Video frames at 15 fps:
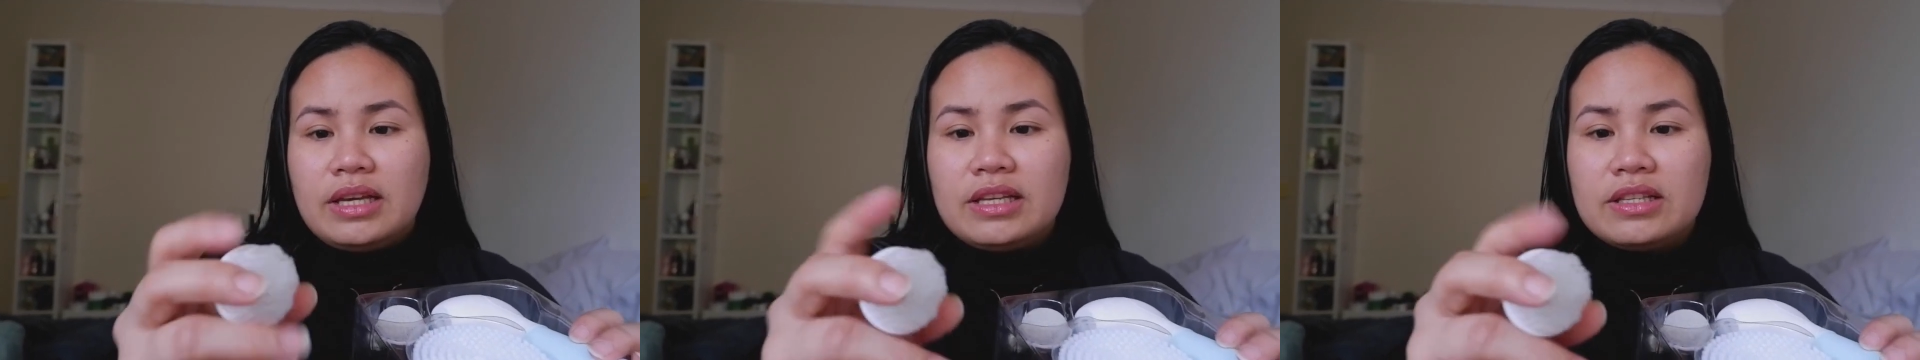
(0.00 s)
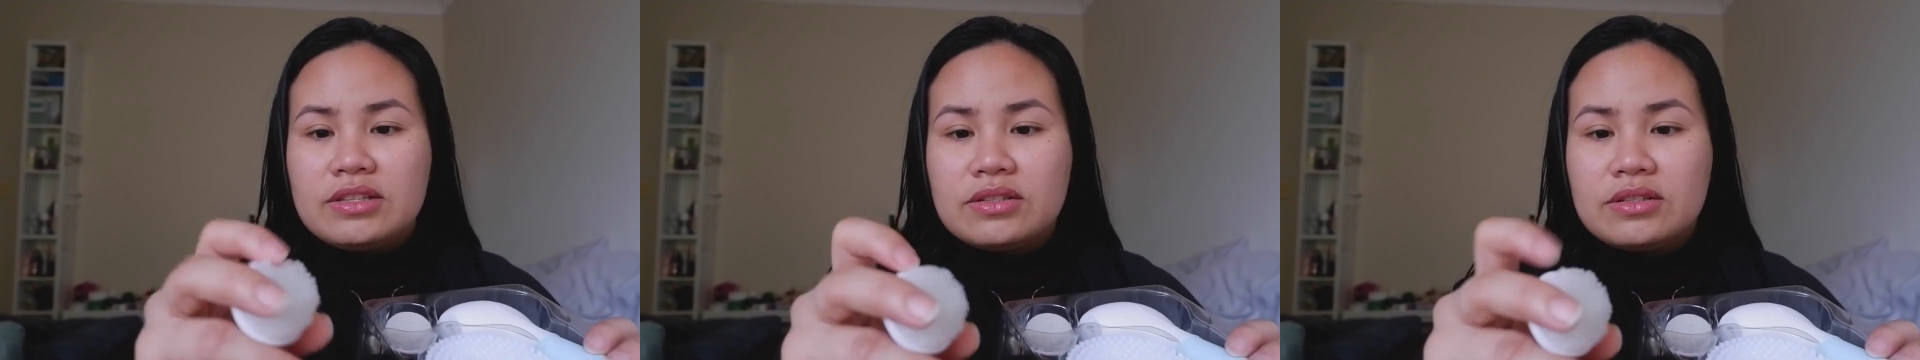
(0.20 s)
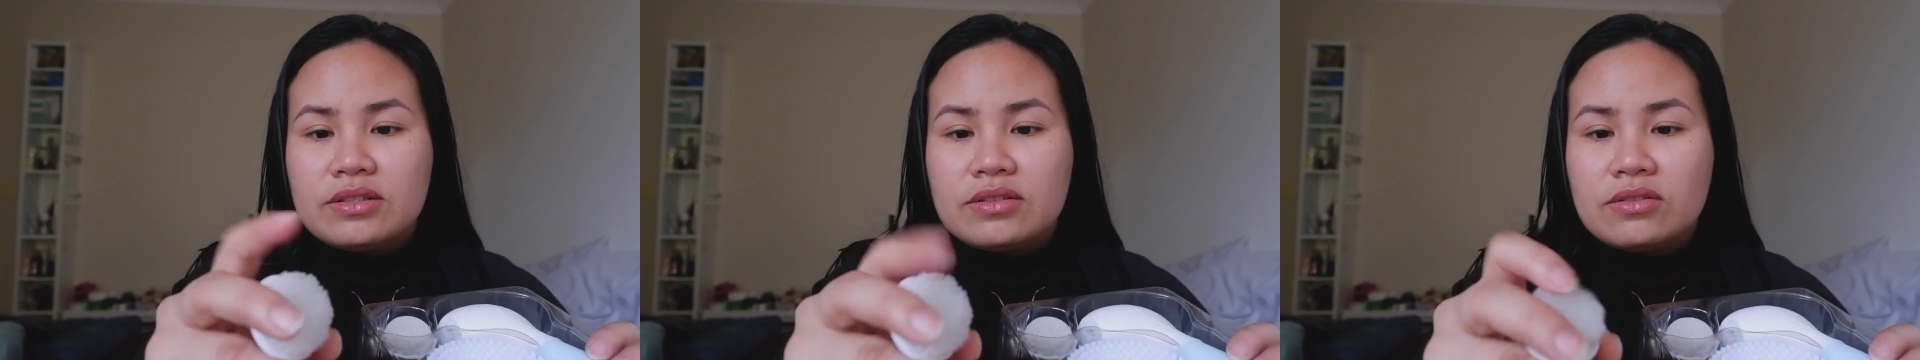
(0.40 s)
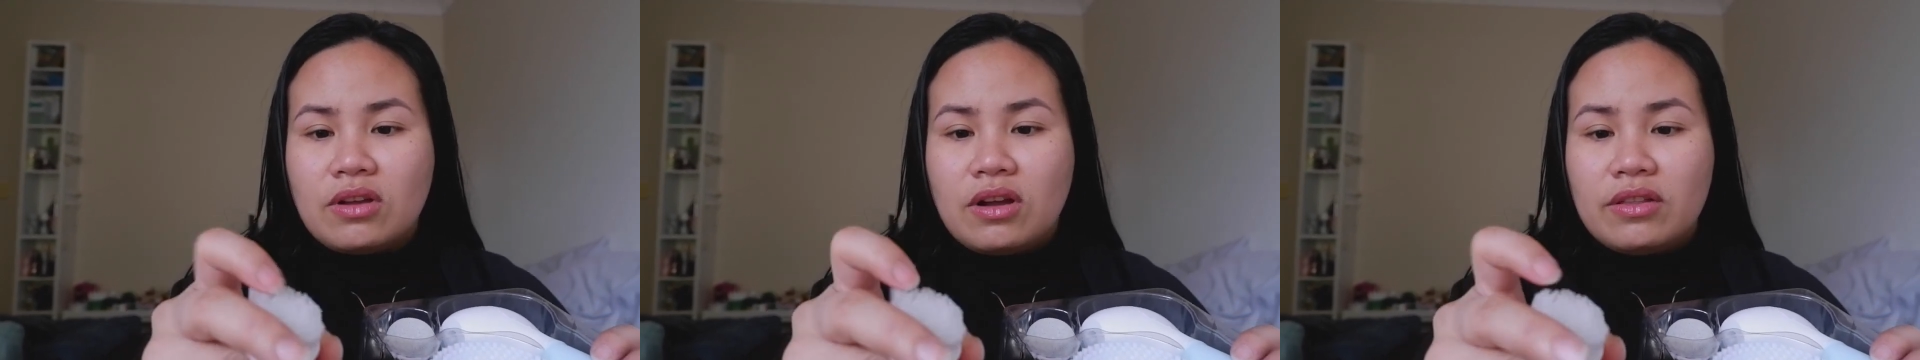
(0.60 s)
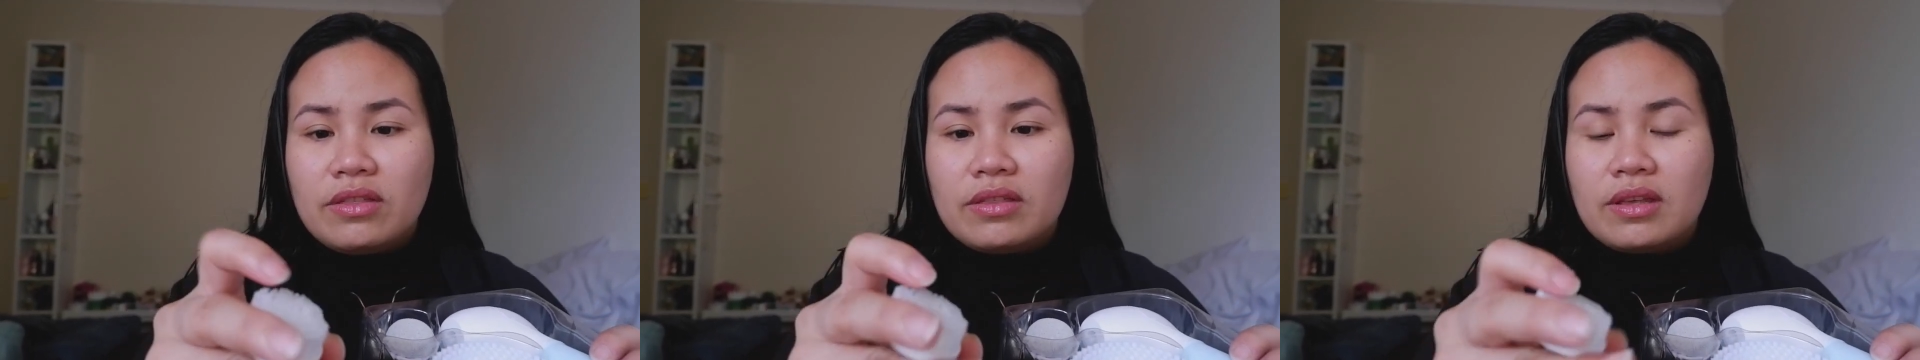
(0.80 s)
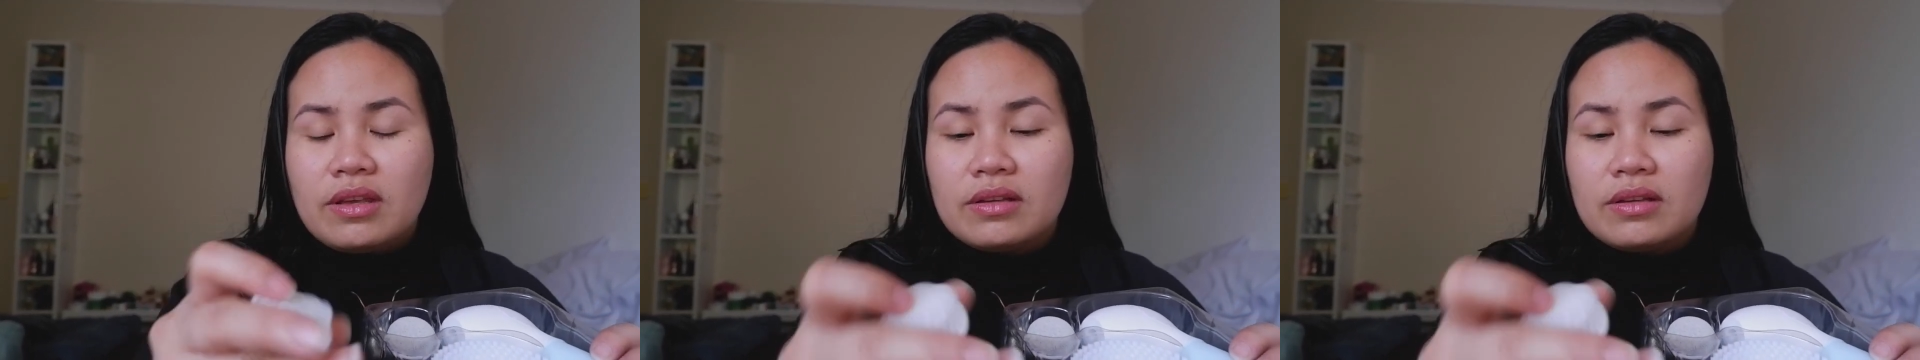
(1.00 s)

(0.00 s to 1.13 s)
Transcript: It's not